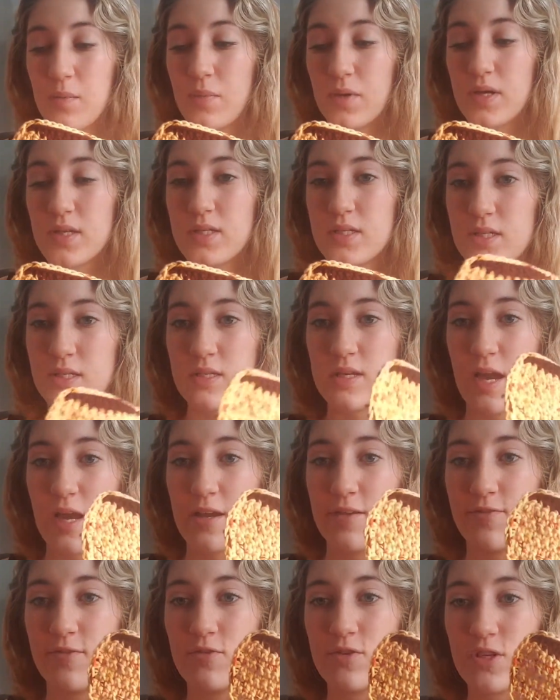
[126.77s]
But yeah,
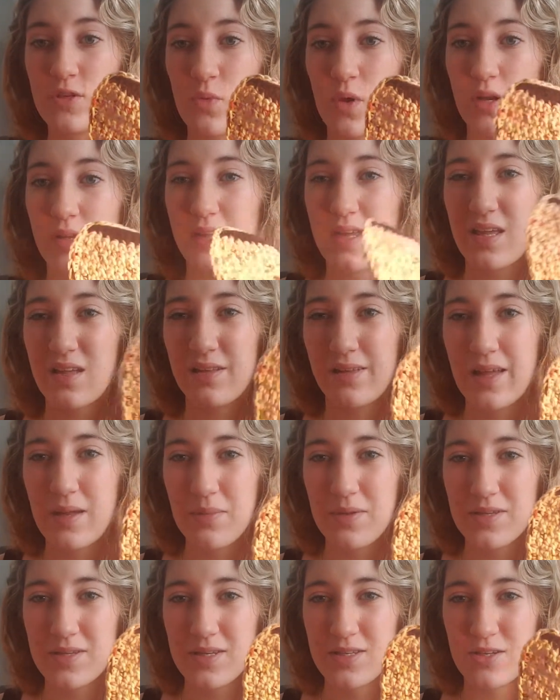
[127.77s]
if you just wanna like
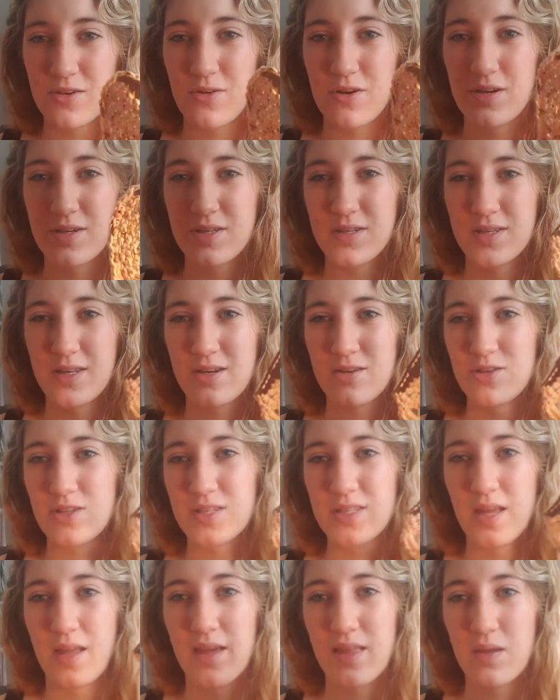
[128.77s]
claim this as yours instead of
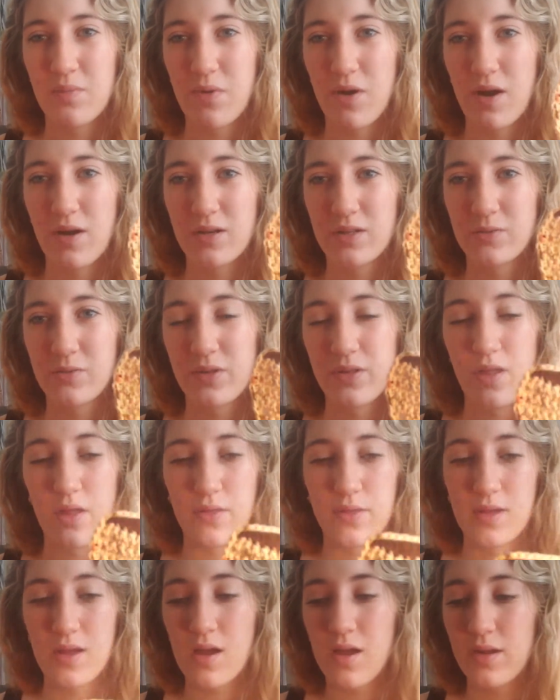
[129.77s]
just selling the product with
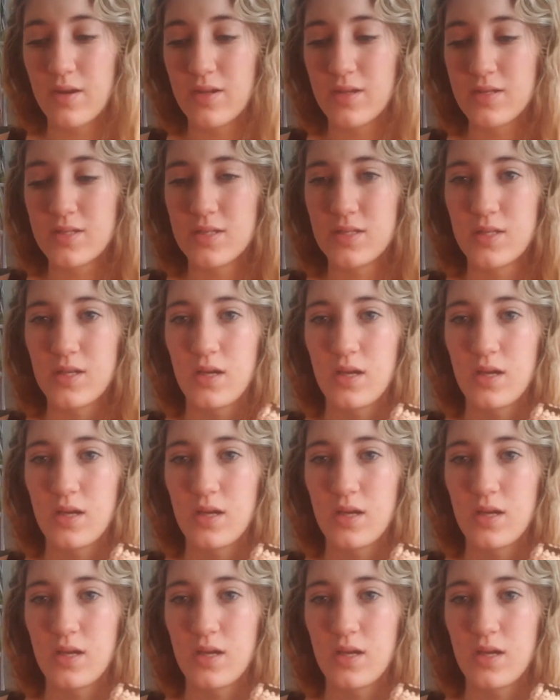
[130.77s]
nothing on it,